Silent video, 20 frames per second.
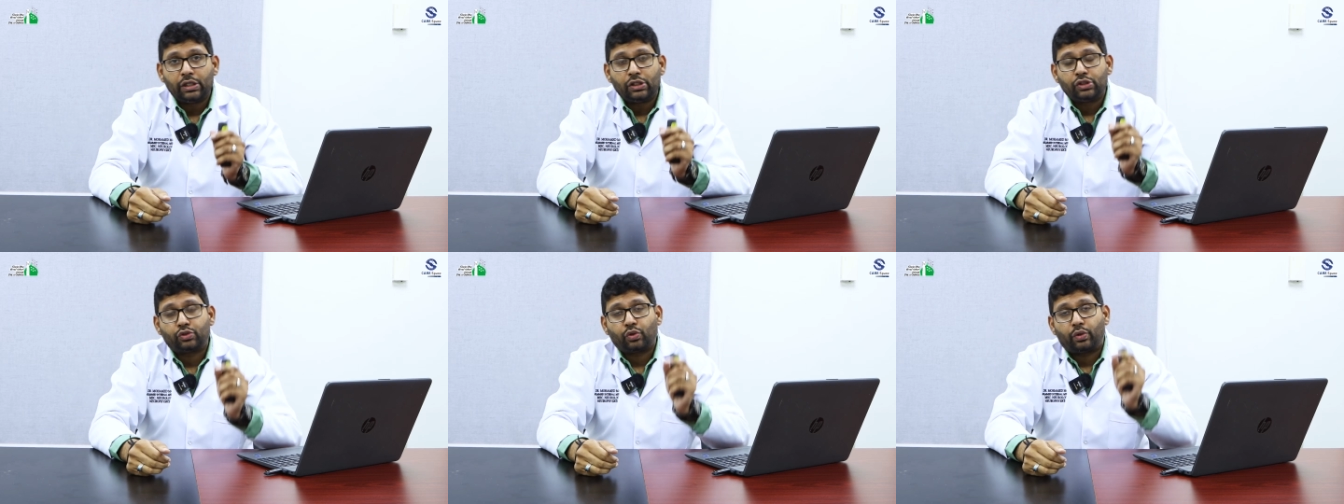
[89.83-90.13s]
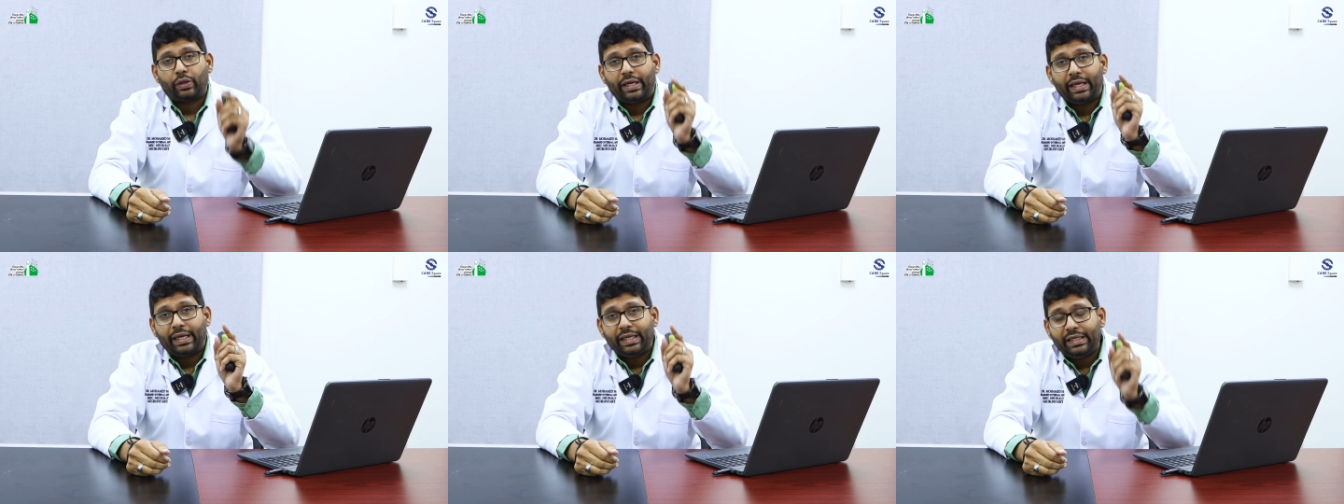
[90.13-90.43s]

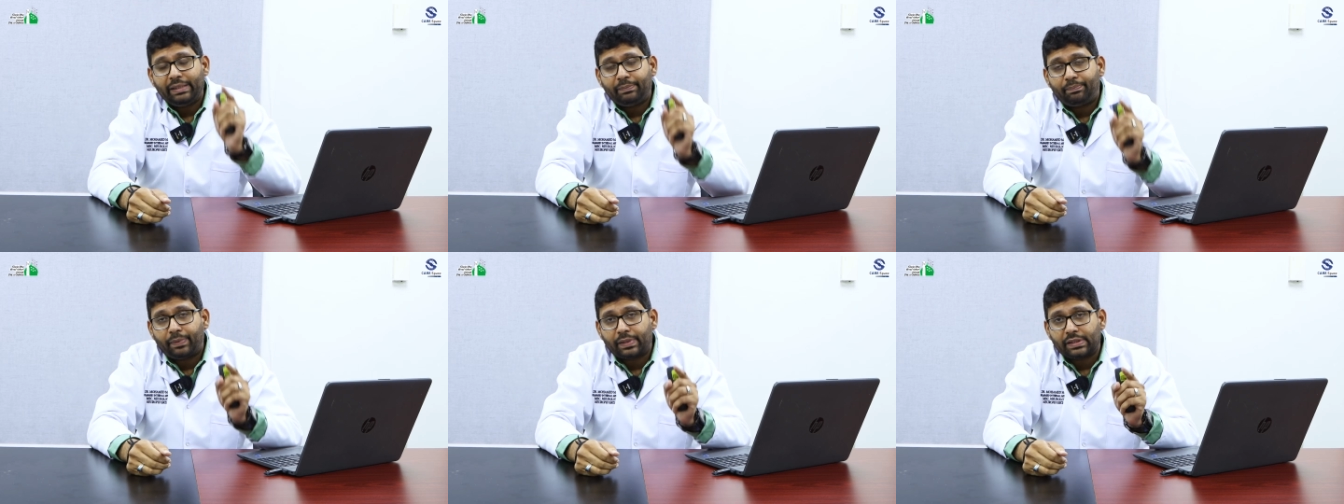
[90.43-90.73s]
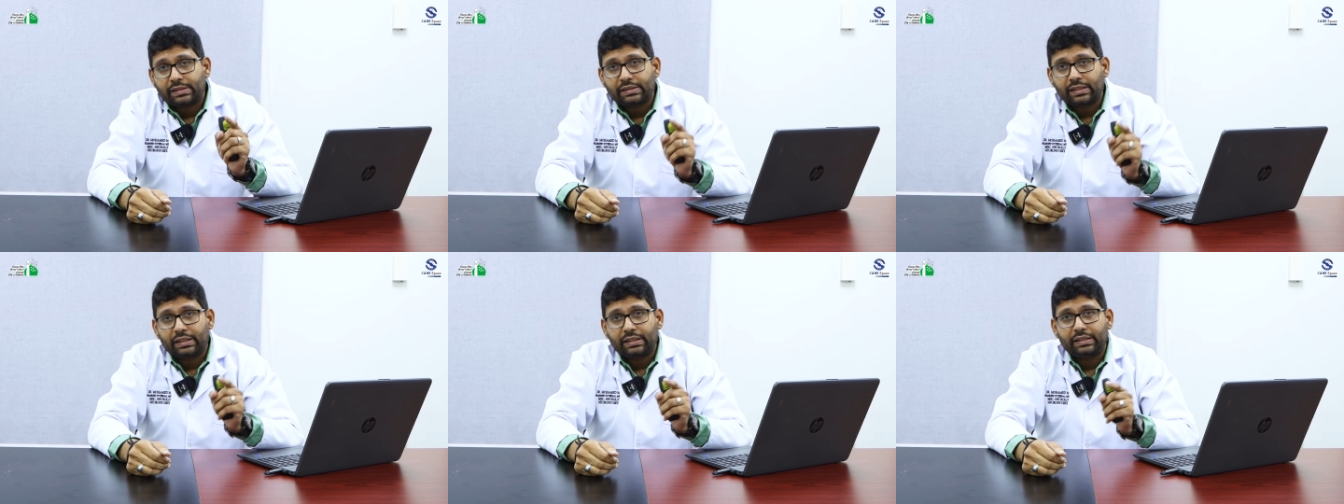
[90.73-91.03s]
So any
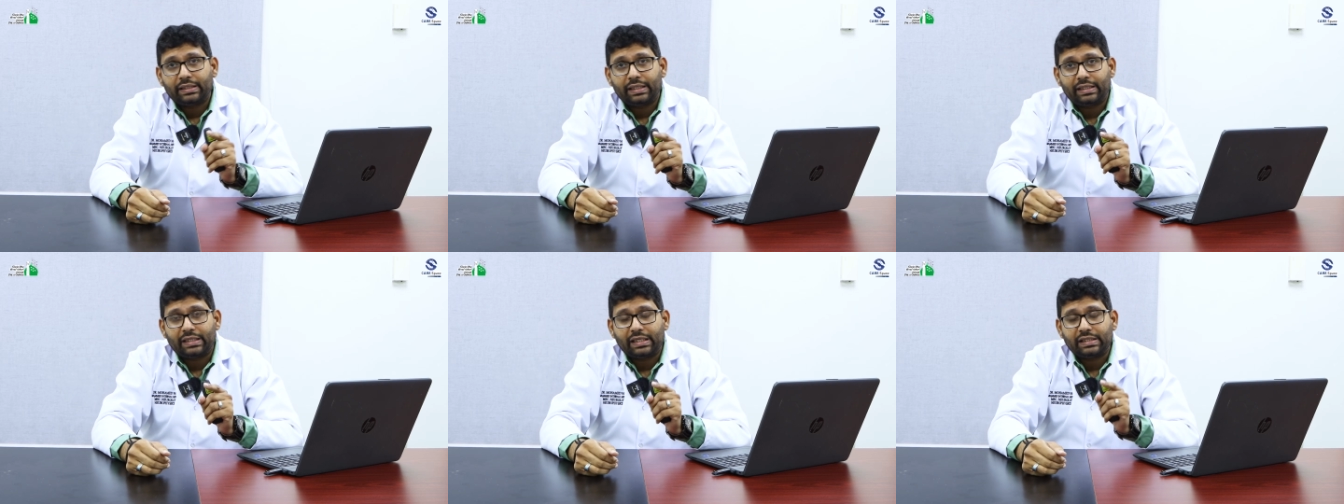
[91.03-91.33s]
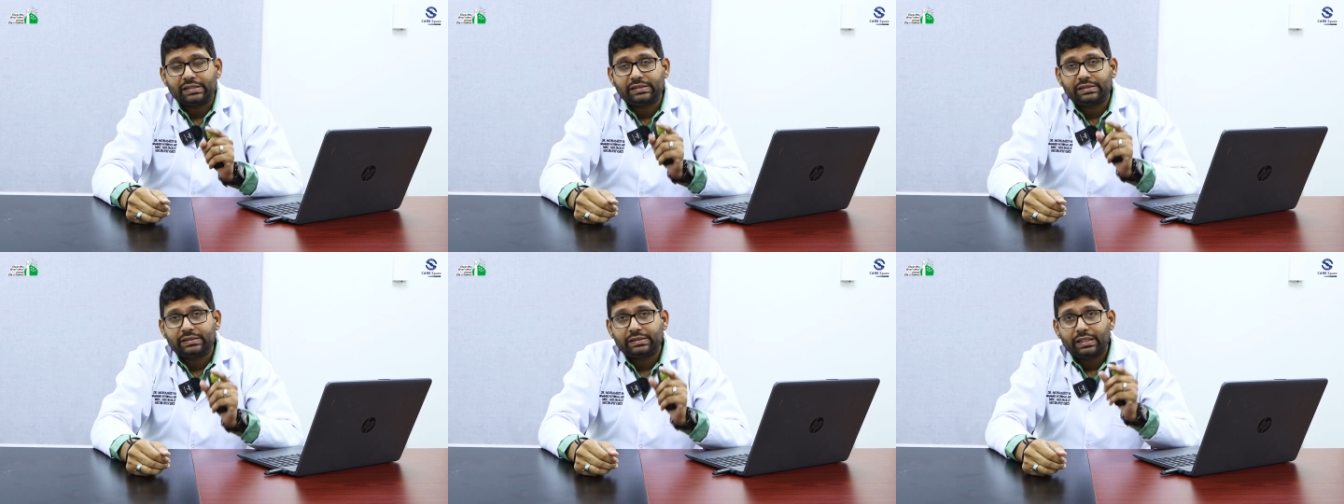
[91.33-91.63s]
person that
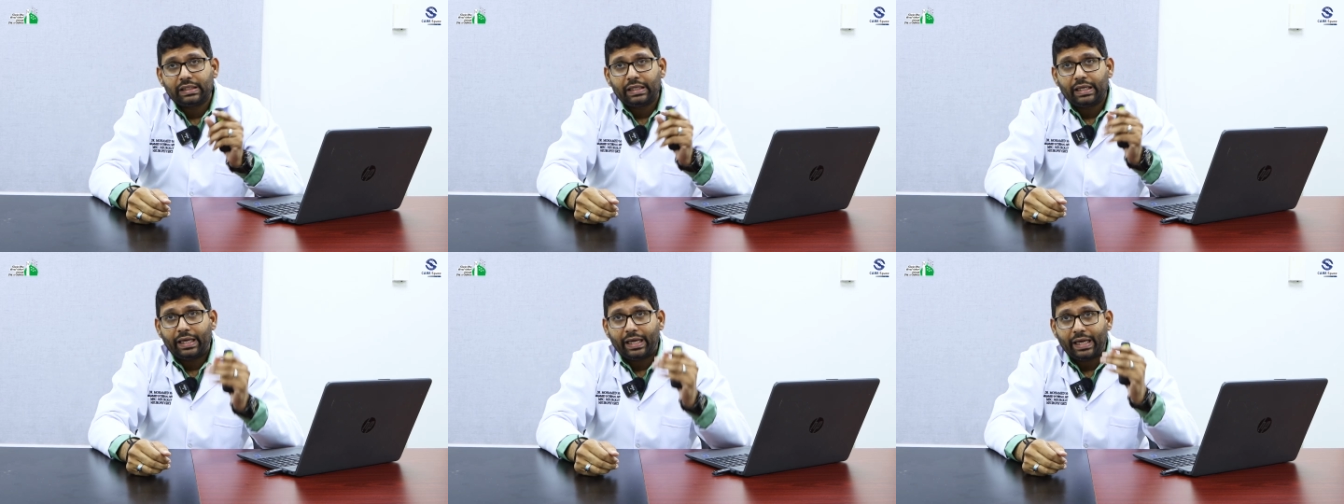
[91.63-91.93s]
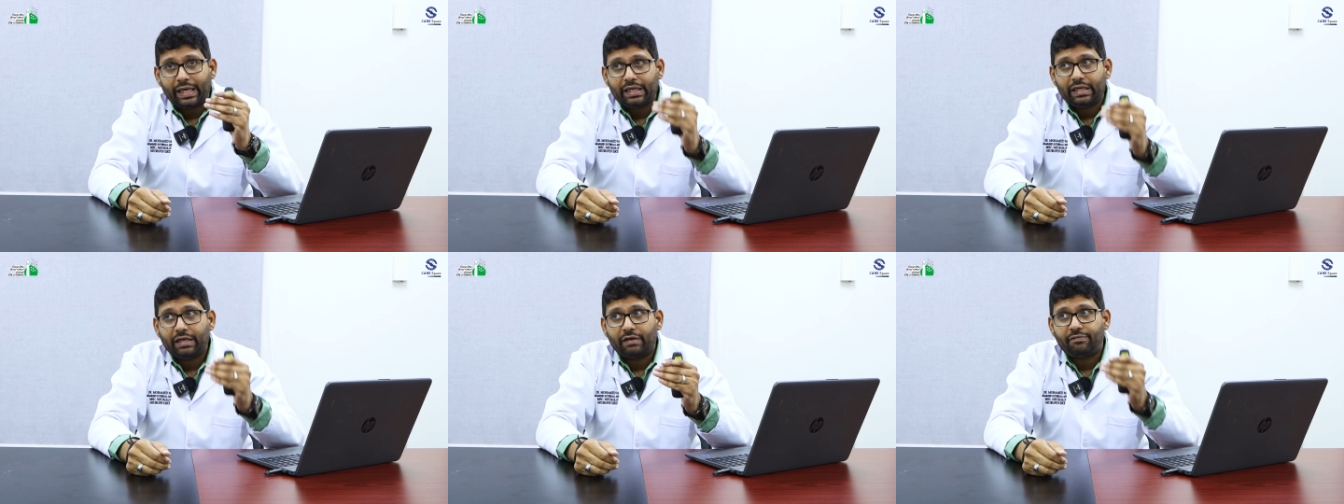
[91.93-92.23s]
has
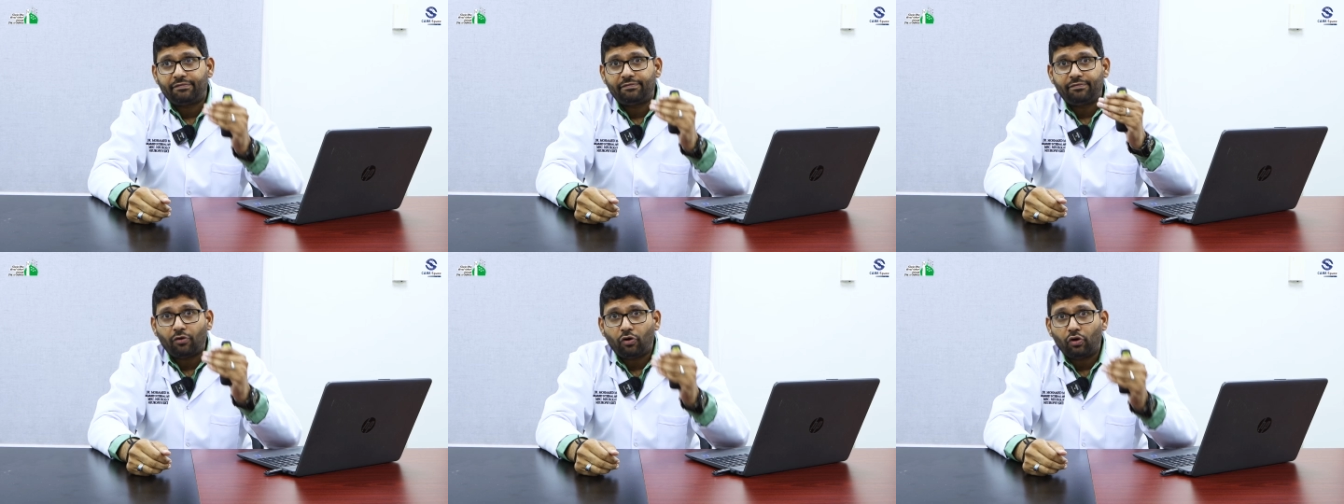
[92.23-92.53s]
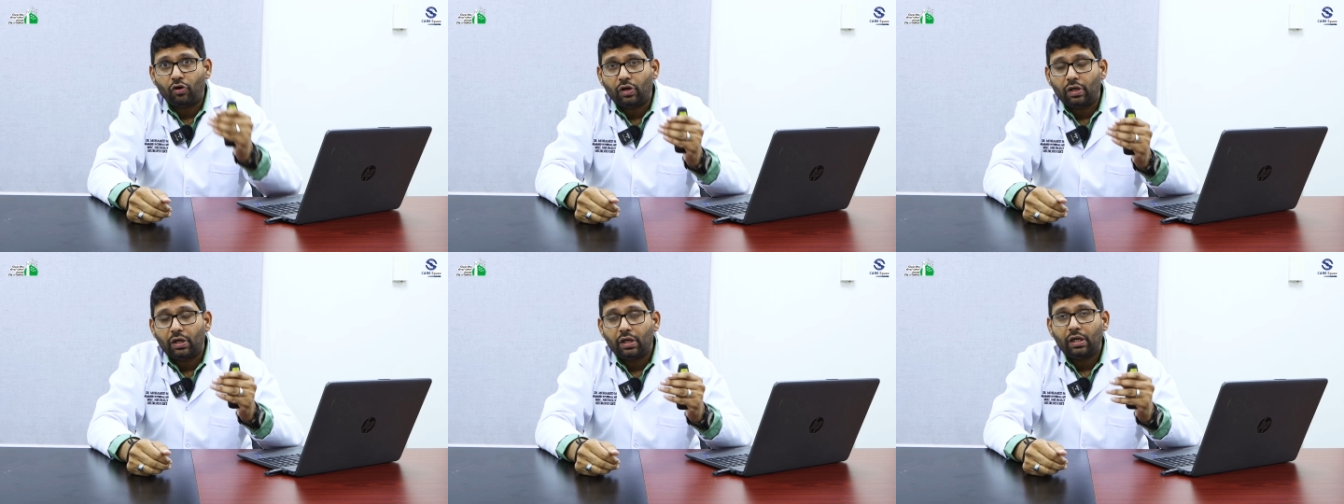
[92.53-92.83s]
had a
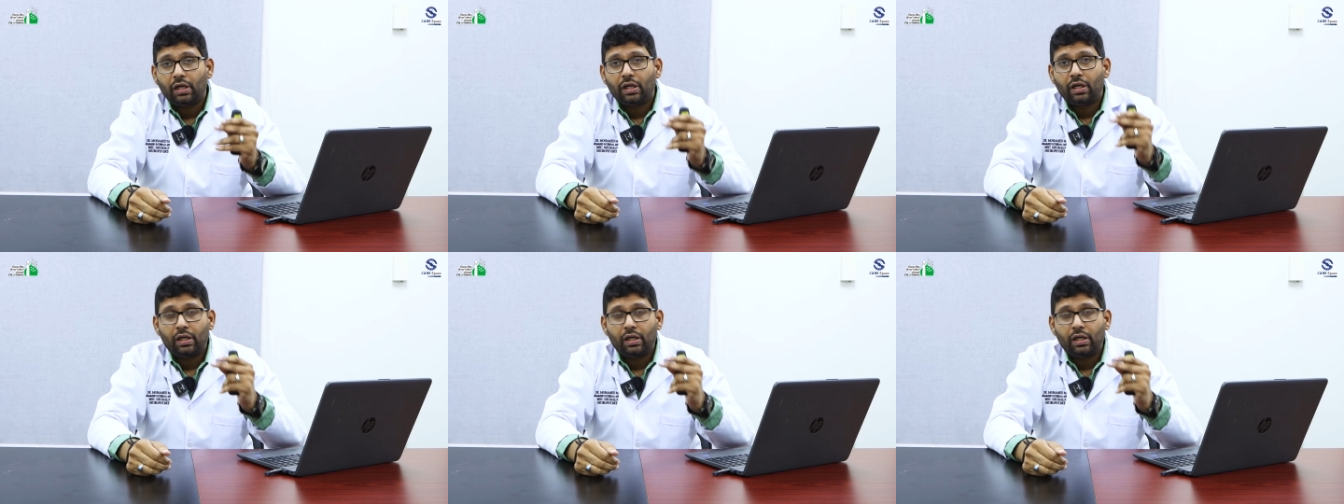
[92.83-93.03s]
fall